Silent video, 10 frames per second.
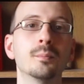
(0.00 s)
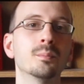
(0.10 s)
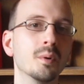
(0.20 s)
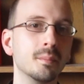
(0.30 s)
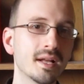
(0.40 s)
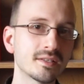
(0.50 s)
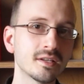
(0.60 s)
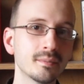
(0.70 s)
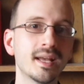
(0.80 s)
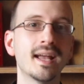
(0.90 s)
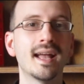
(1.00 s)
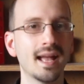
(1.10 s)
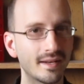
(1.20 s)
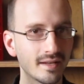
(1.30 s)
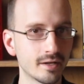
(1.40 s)
momentum
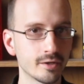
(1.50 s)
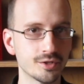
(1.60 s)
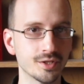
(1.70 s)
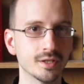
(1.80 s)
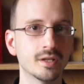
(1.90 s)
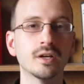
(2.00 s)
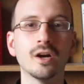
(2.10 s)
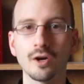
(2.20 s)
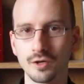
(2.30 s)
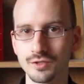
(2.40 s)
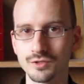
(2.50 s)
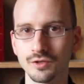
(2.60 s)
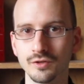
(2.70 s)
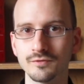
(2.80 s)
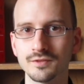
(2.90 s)
and energy are
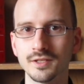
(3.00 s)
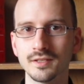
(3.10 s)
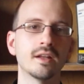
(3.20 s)
conserved.